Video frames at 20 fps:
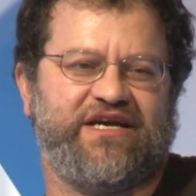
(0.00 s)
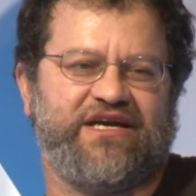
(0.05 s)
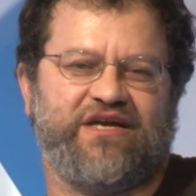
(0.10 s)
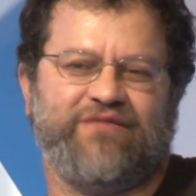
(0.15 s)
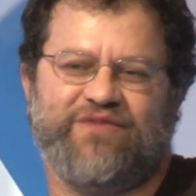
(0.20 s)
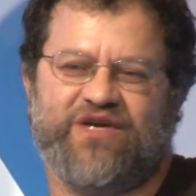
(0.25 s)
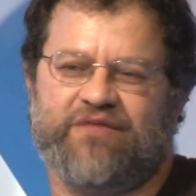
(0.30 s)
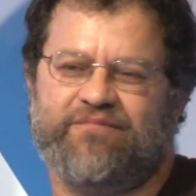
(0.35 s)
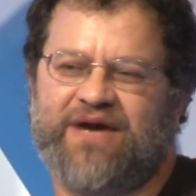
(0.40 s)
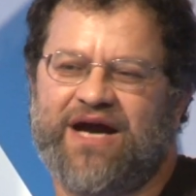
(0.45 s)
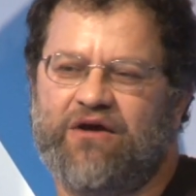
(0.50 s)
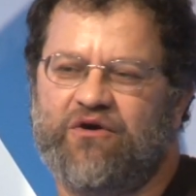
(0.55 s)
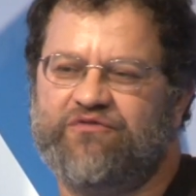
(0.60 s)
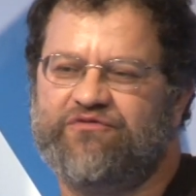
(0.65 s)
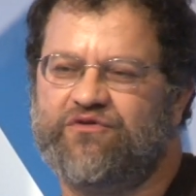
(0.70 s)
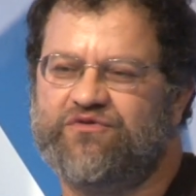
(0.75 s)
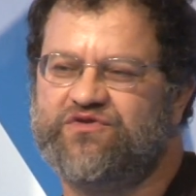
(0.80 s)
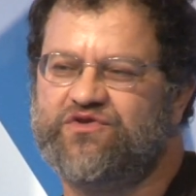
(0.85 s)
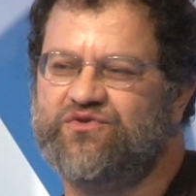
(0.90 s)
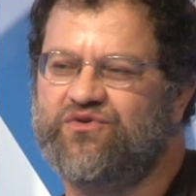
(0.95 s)
can be a
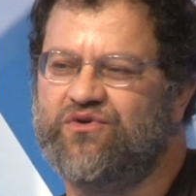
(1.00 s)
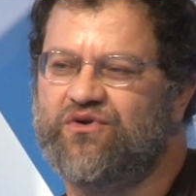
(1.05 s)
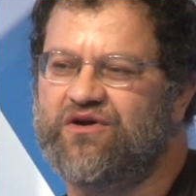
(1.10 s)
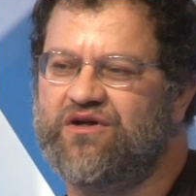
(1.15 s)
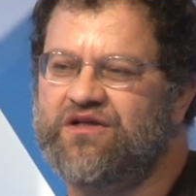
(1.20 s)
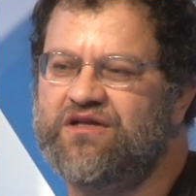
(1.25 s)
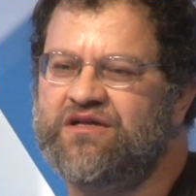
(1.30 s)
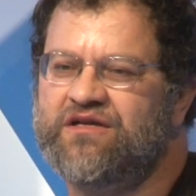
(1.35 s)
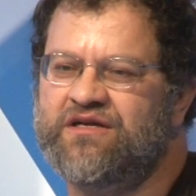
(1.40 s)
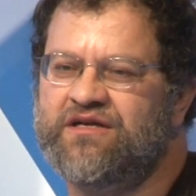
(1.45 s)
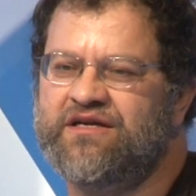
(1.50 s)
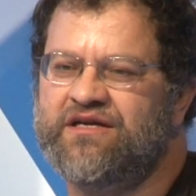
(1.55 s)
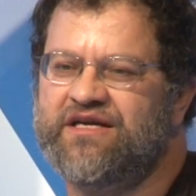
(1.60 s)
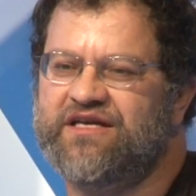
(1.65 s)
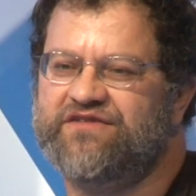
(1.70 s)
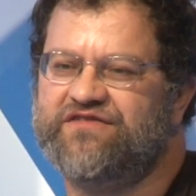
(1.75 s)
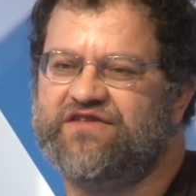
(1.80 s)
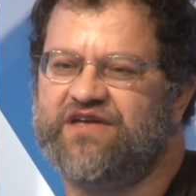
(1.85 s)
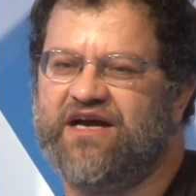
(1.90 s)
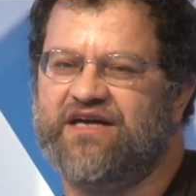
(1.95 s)
powerful tool
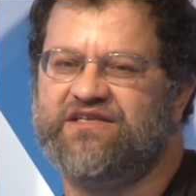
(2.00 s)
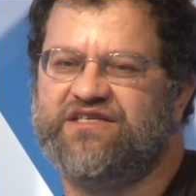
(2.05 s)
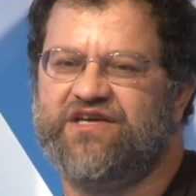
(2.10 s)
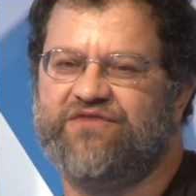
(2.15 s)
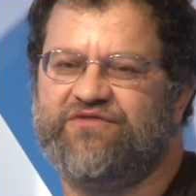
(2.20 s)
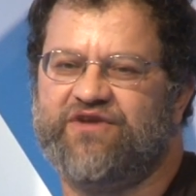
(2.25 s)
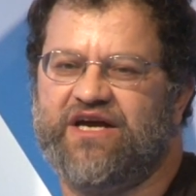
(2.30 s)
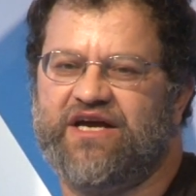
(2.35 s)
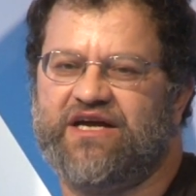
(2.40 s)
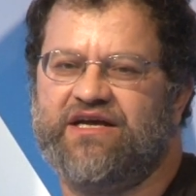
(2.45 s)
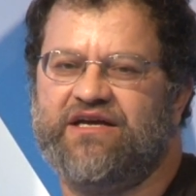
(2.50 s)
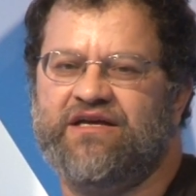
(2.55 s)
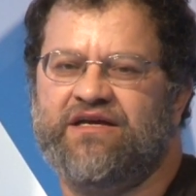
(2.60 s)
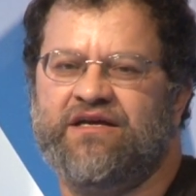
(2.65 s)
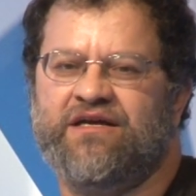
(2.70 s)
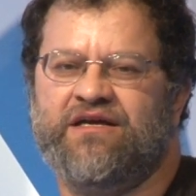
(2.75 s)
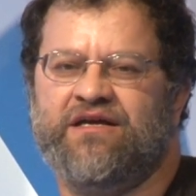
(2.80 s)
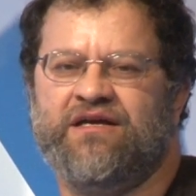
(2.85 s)
in scientific